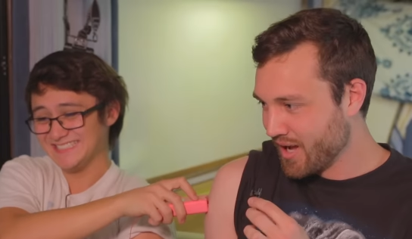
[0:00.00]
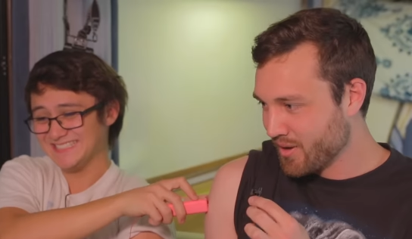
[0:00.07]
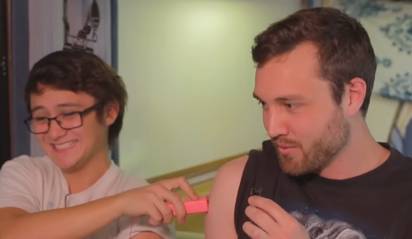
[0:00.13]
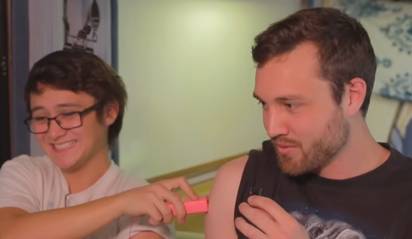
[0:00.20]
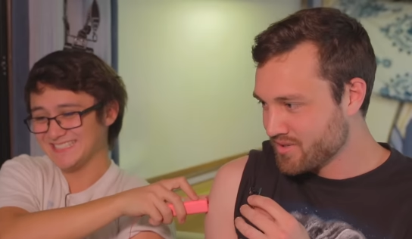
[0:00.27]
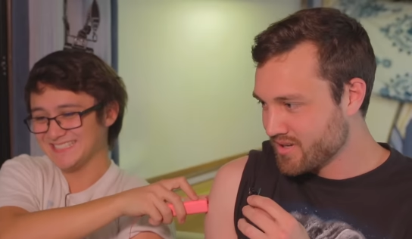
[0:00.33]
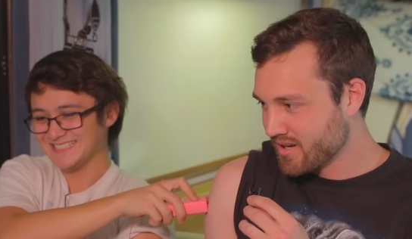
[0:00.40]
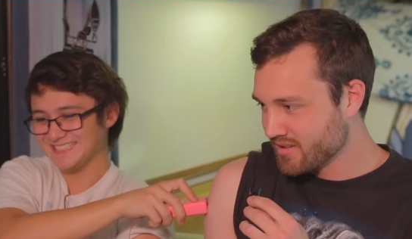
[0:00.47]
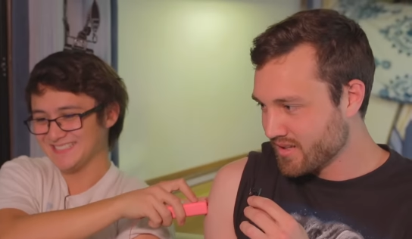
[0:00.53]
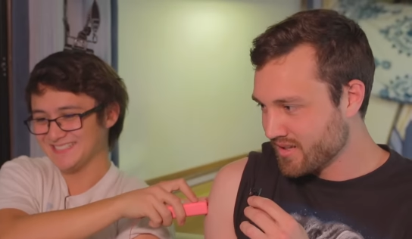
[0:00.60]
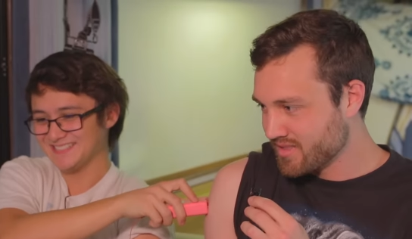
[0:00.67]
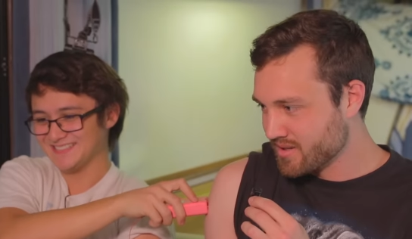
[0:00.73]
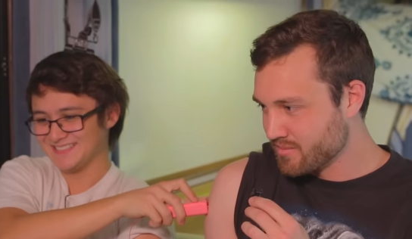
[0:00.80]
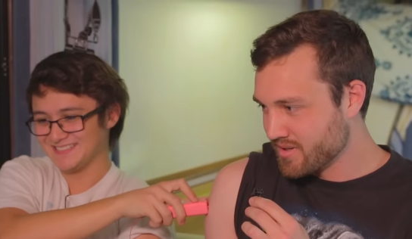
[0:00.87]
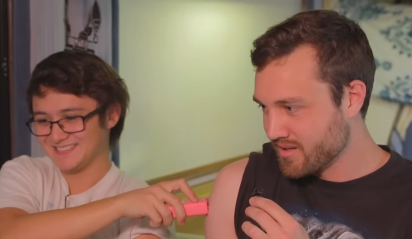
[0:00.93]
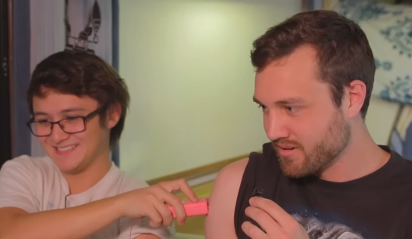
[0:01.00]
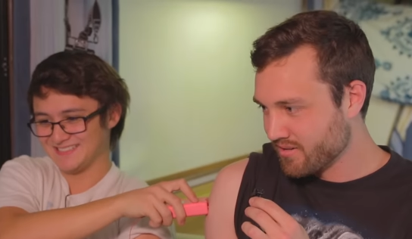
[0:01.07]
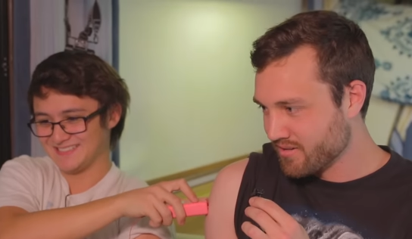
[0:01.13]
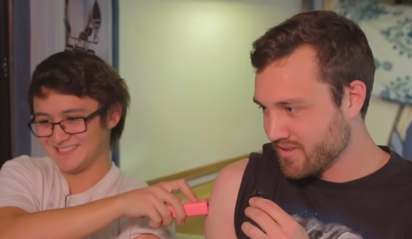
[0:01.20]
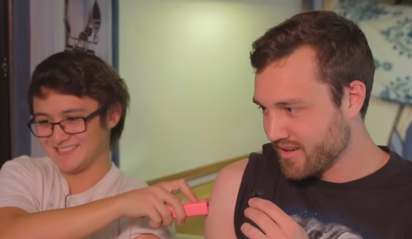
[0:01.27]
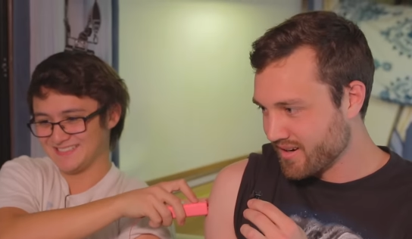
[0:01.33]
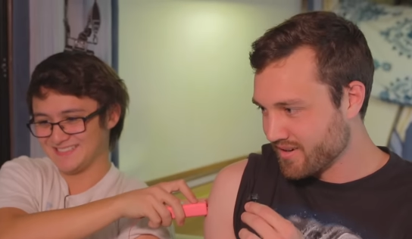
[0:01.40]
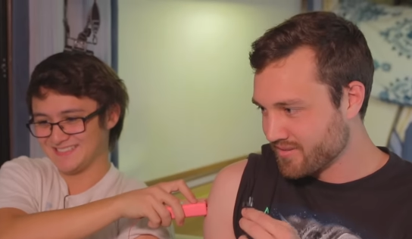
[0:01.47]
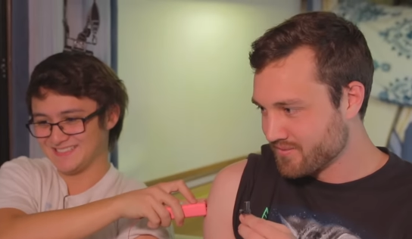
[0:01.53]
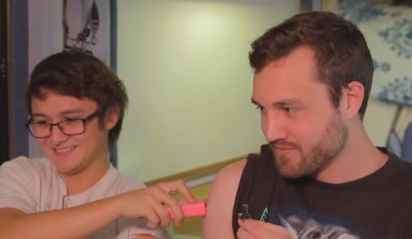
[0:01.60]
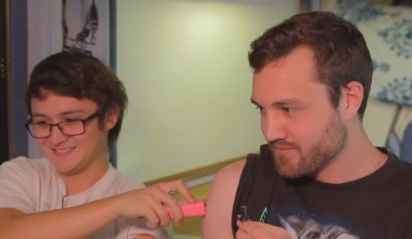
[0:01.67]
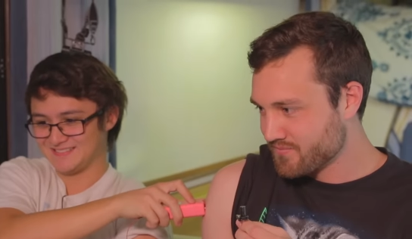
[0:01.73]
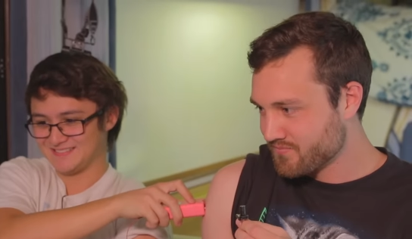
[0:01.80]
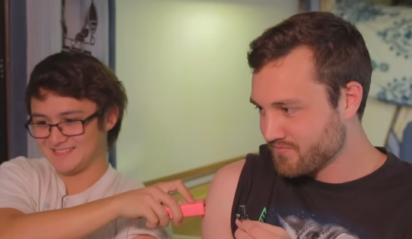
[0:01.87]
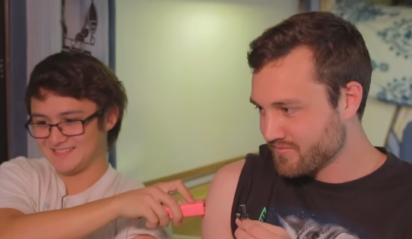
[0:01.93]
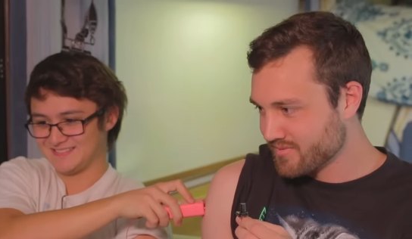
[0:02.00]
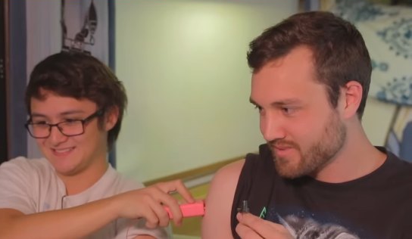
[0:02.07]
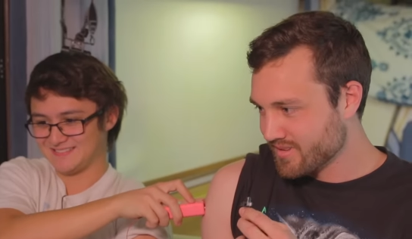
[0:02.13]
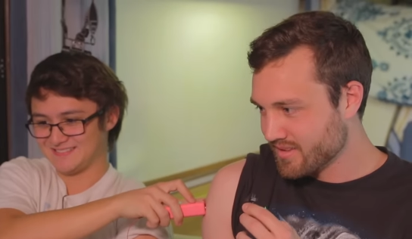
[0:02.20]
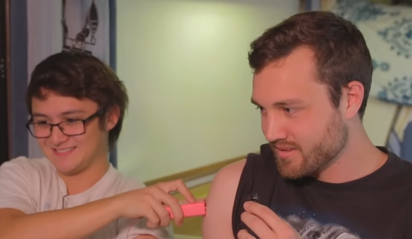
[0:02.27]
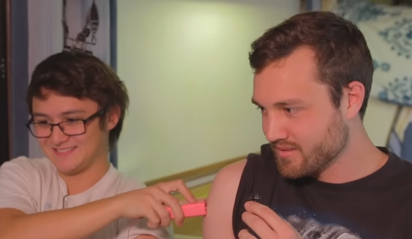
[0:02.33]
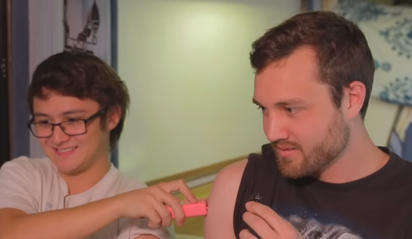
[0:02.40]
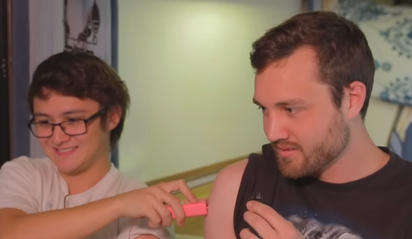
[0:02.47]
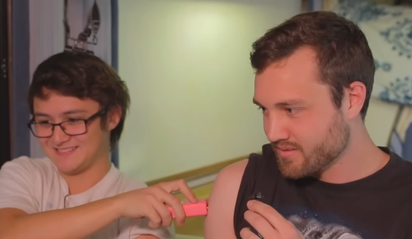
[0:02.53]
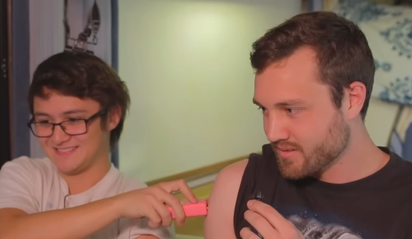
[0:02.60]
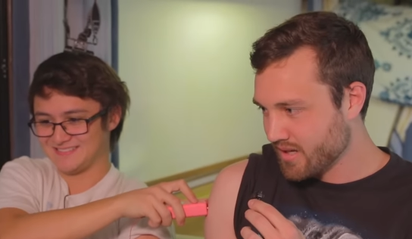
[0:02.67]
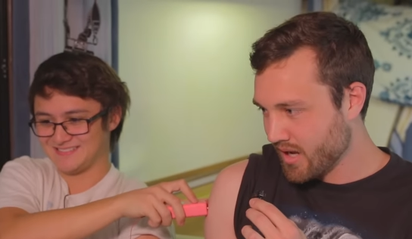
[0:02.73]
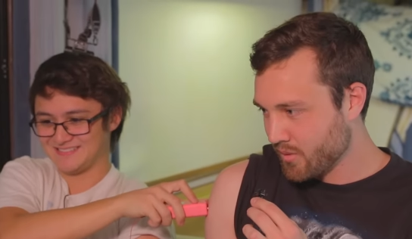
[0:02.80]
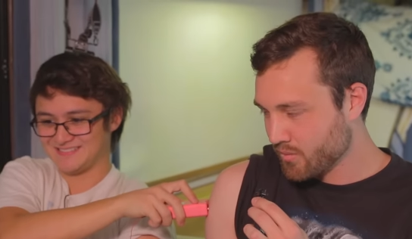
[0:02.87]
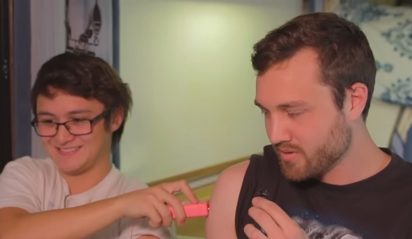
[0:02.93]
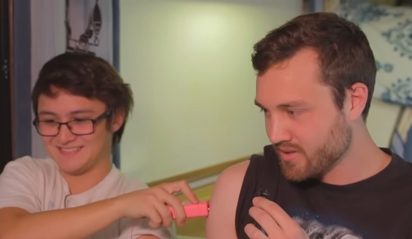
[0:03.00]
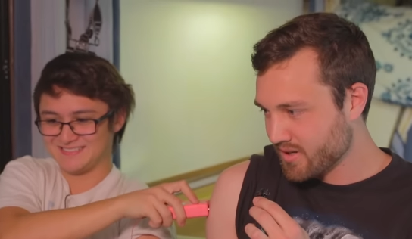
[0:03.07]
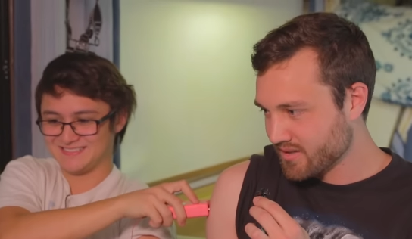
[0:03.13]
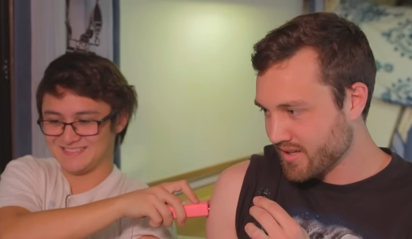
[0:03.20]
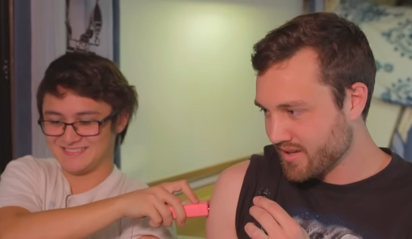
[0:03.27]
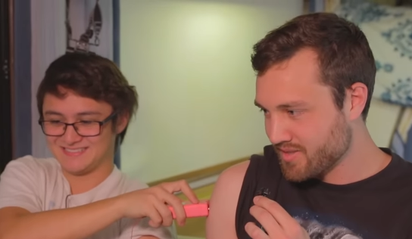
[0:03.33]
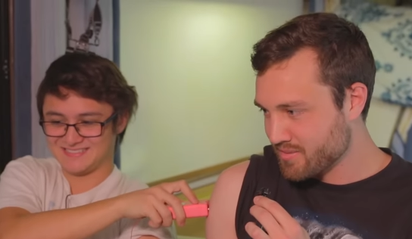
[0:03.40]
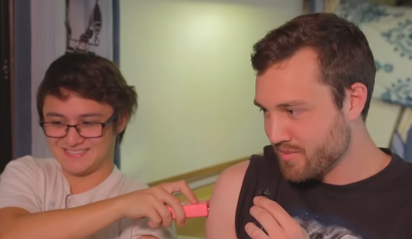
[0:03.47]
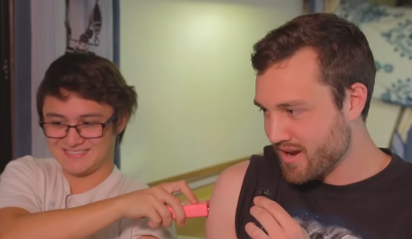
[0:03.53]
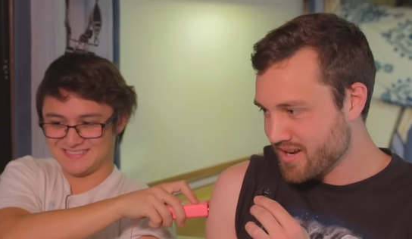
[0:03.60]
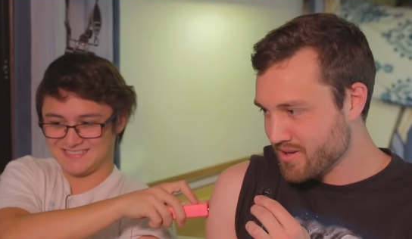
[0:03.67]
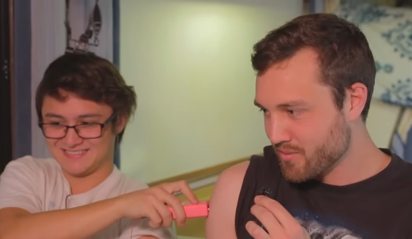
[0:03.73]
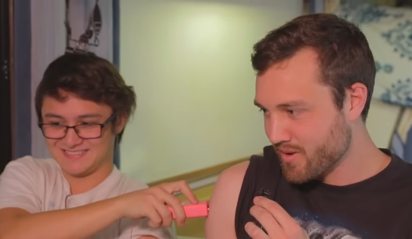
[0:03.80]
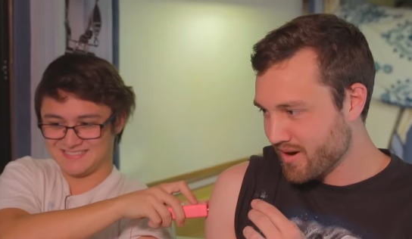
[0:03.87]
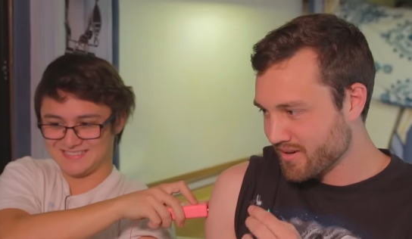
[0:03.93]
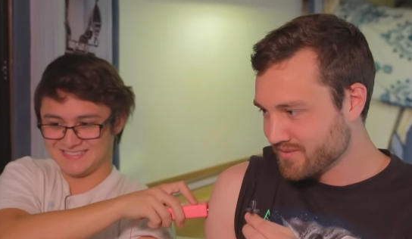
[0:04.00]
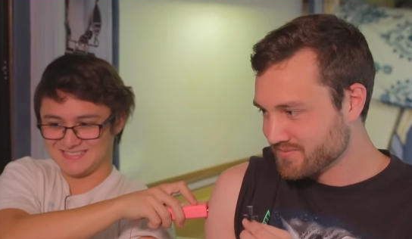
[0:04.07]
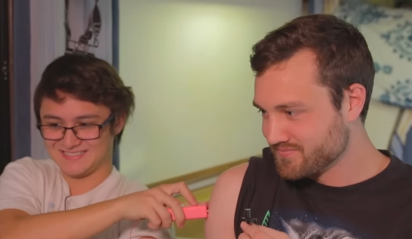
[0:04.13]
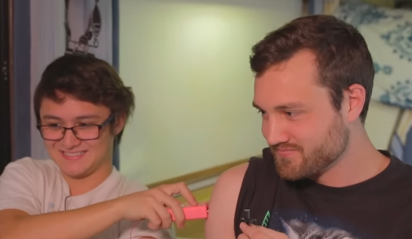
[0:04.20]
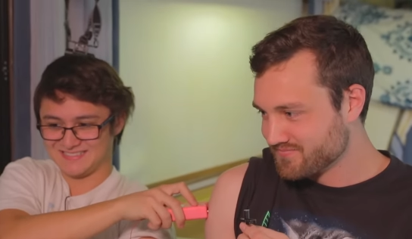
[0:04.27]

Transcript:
Speaker 1: I would not like them here or there. I would not like them anywhere.